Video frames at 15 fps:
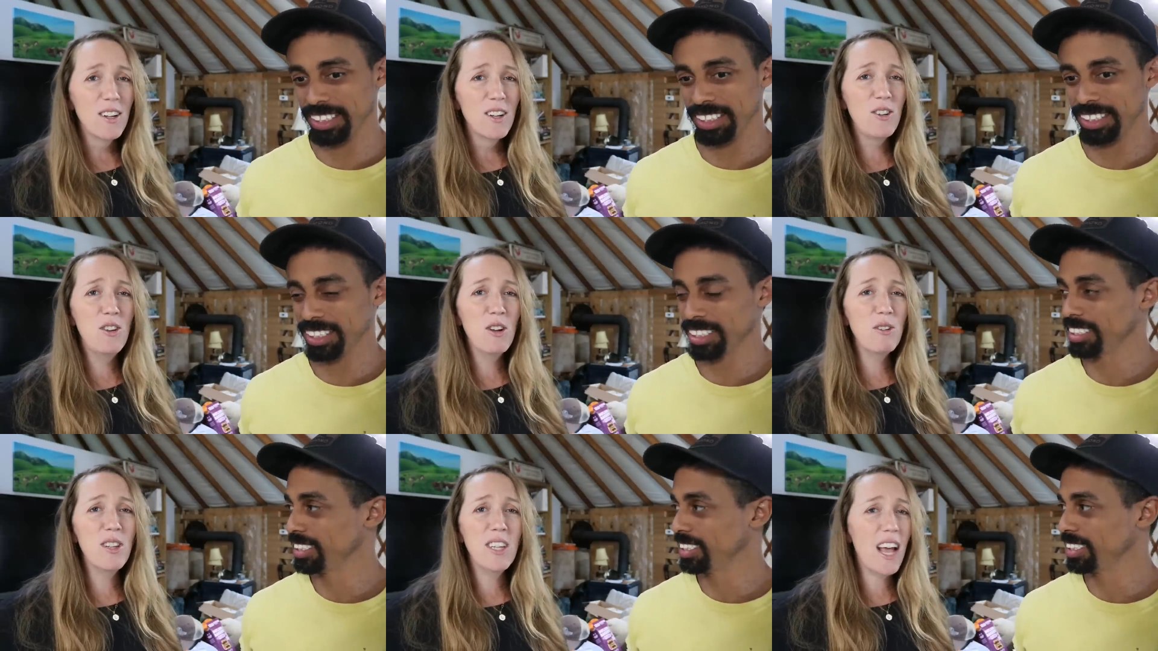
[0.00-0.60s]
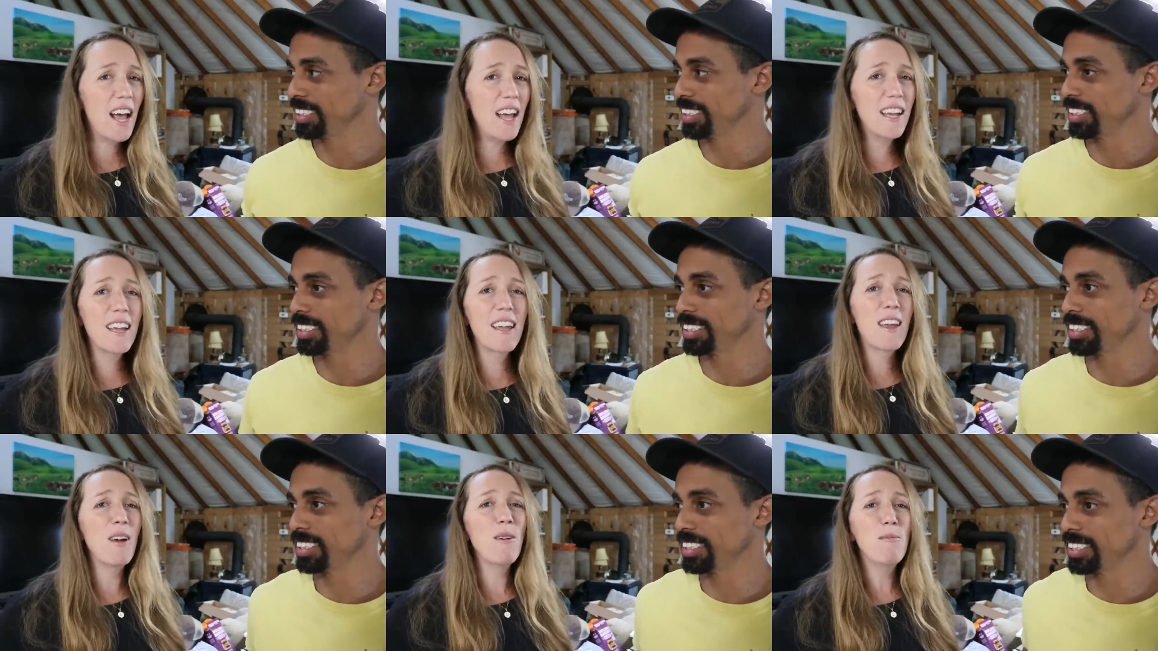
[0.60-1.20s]
Speaker 1: Josiah
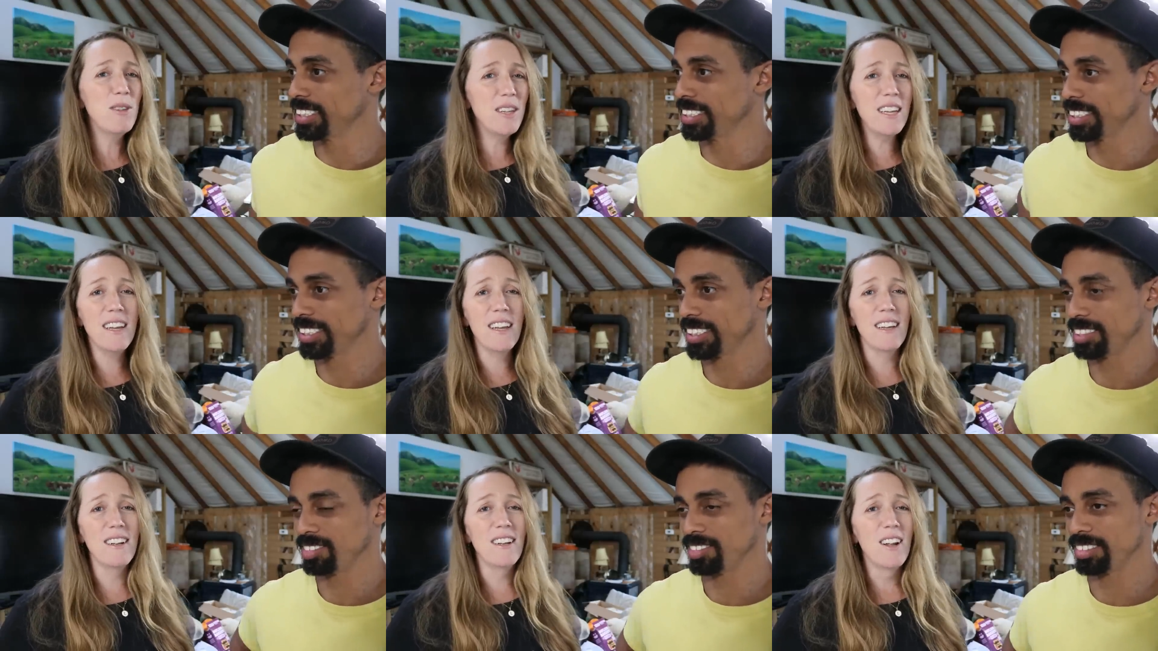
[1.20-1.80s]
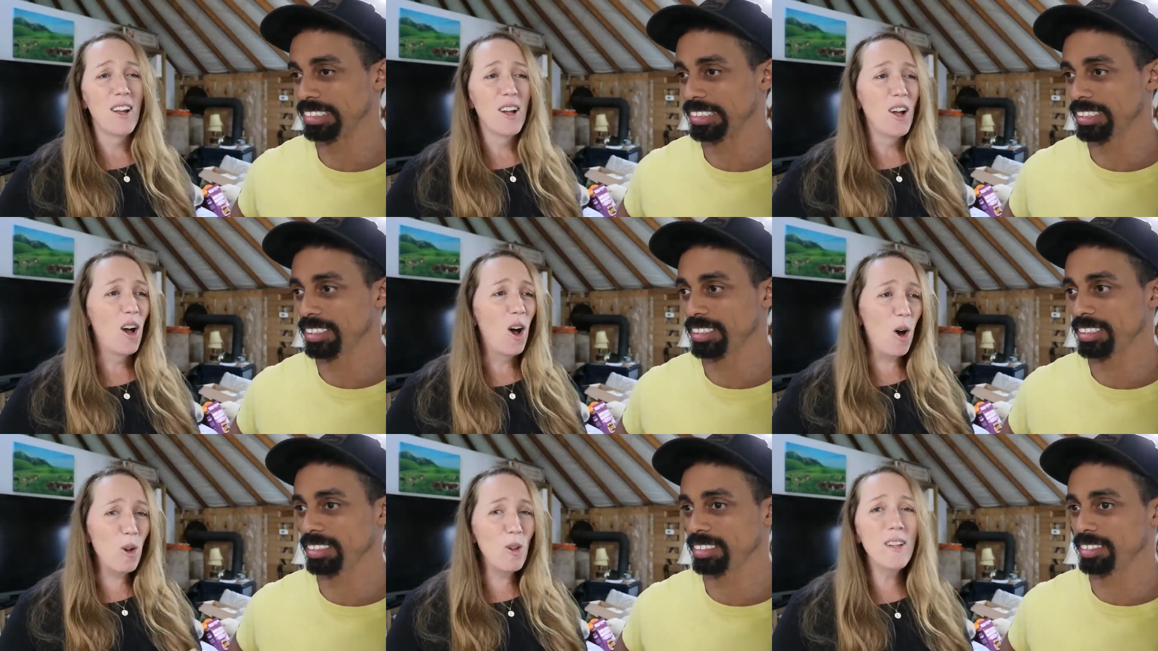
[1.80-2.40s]
comes in
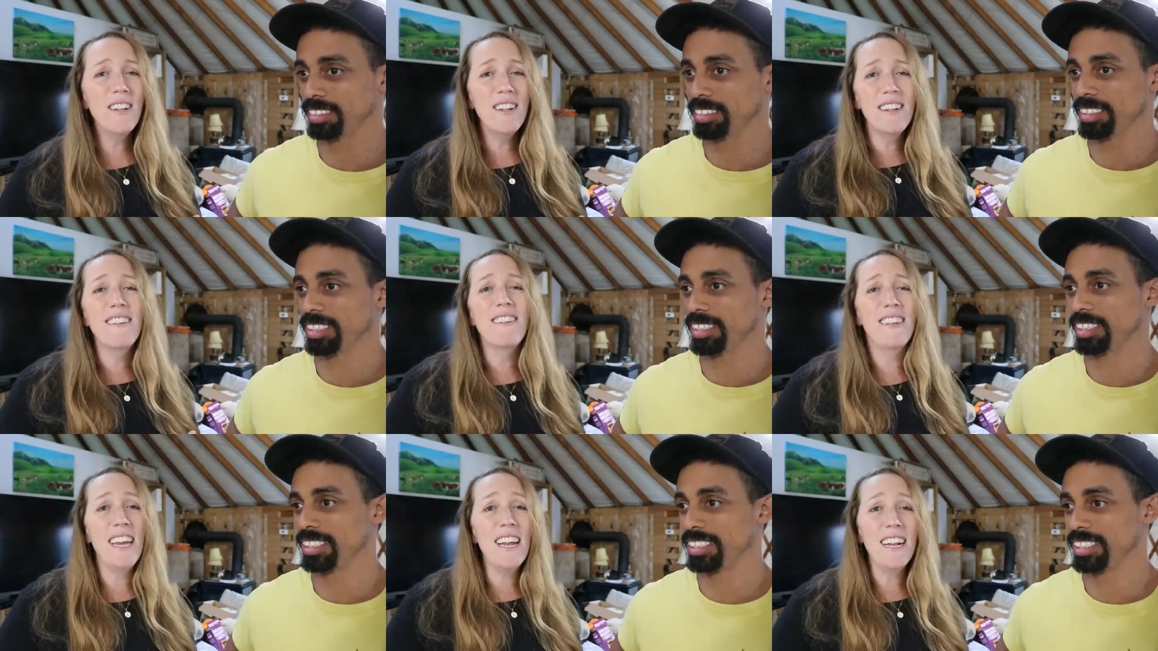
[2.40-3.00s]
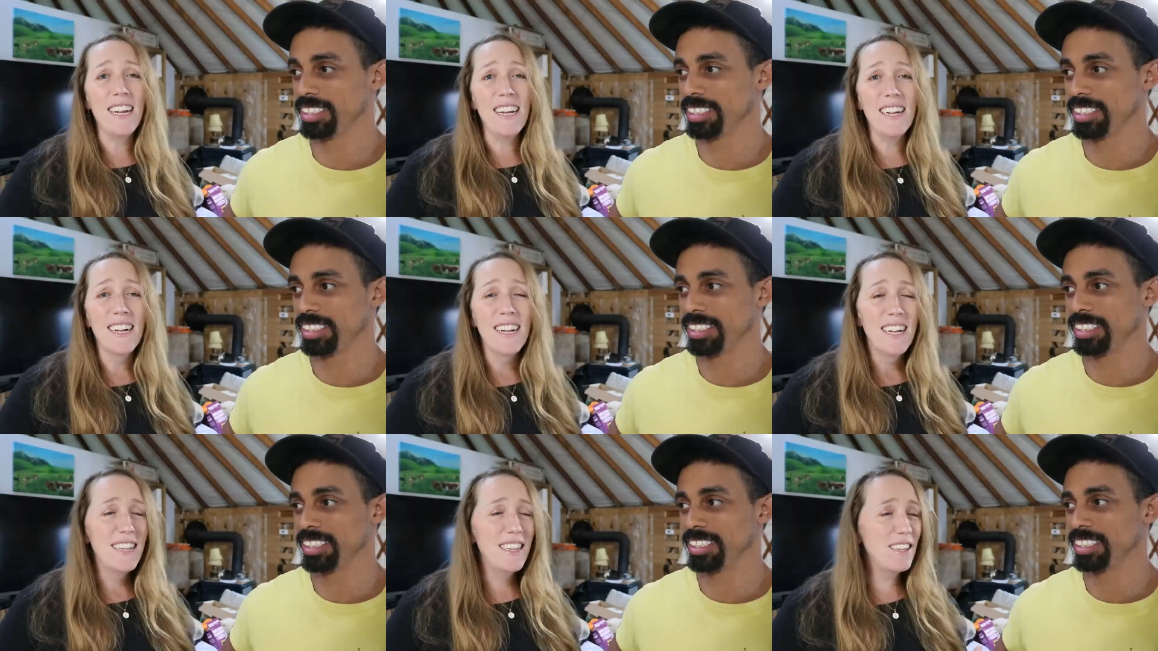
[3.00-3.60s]
holding this guinea
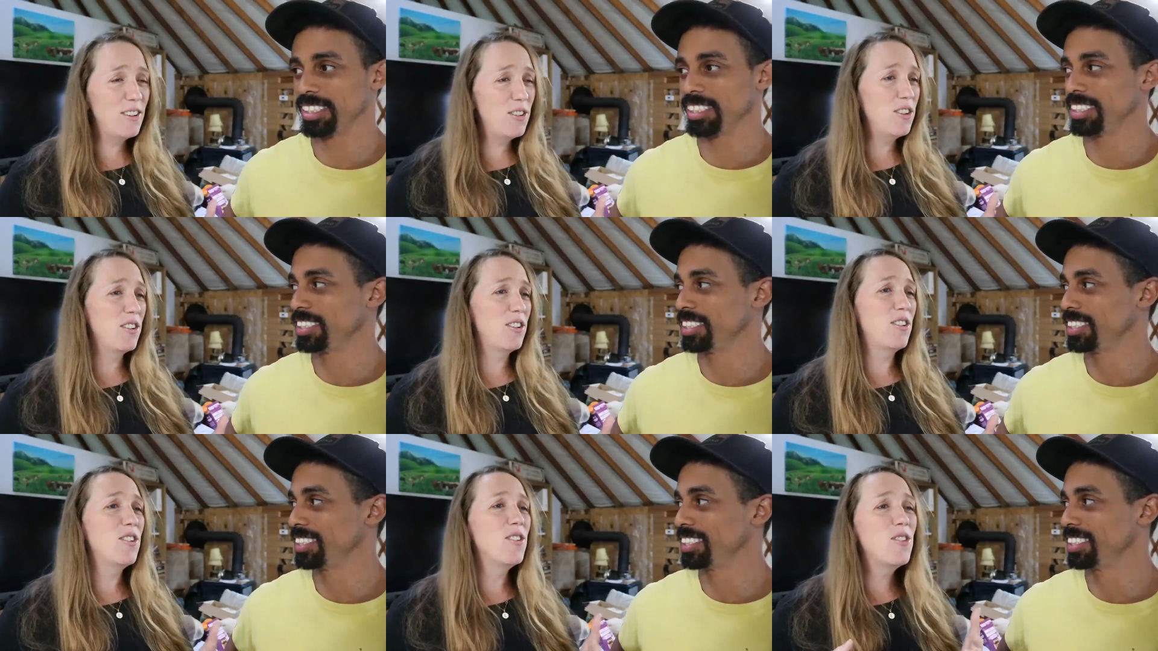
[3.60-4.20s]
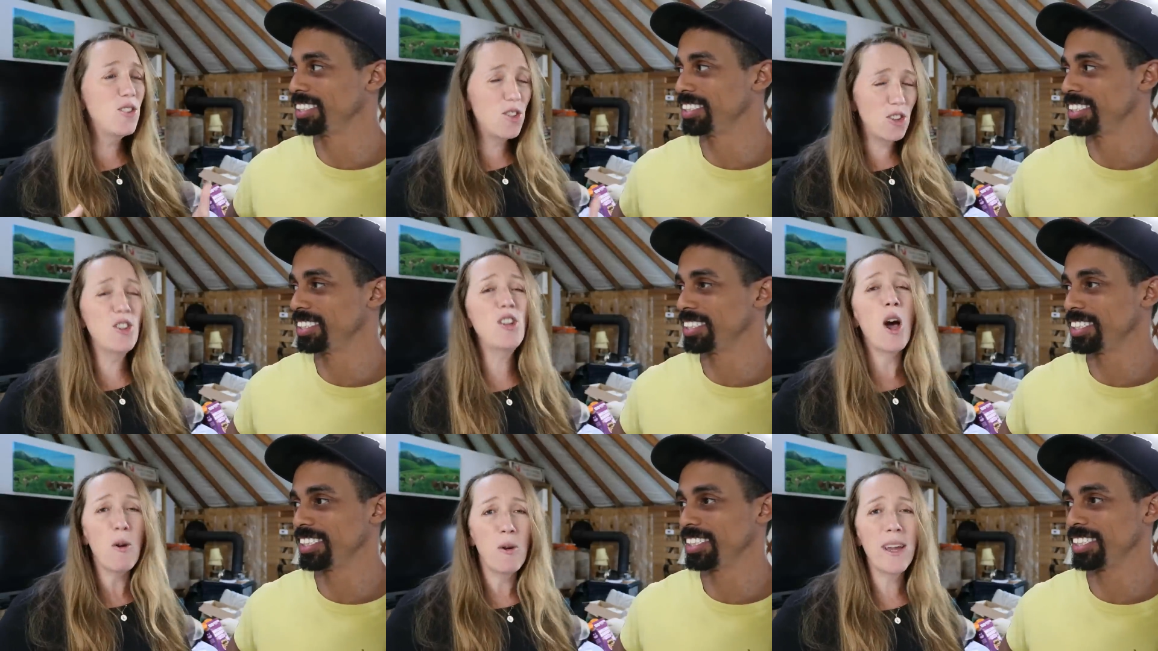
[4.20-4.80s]
that's just
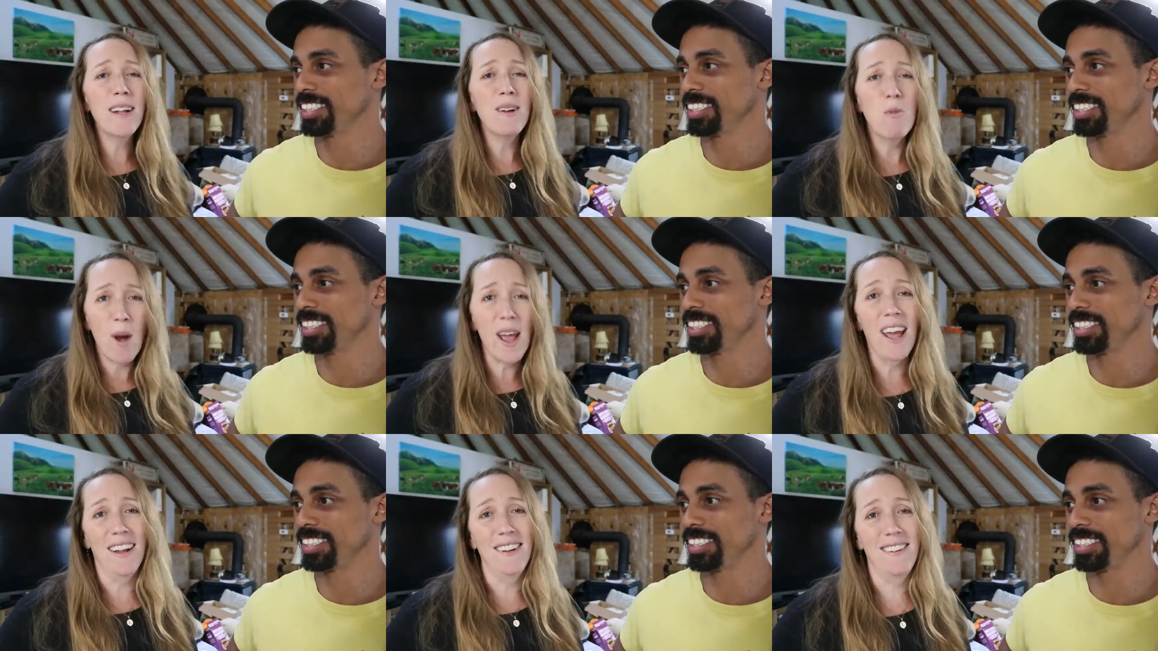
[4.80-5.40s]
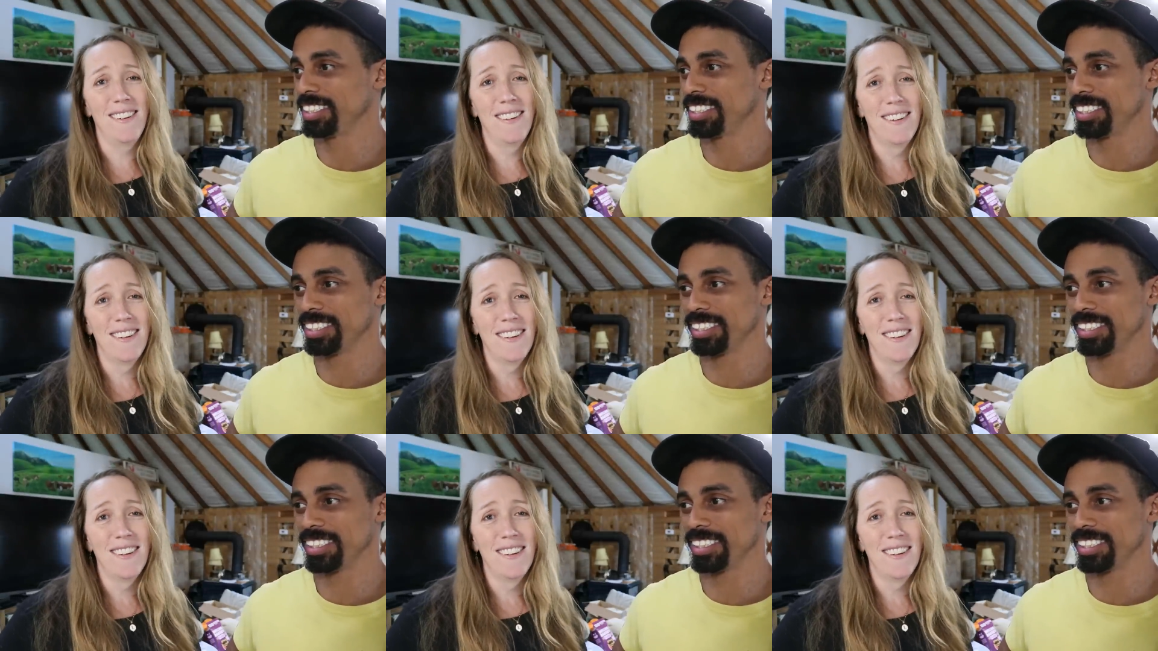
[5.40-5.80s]
soaking wet.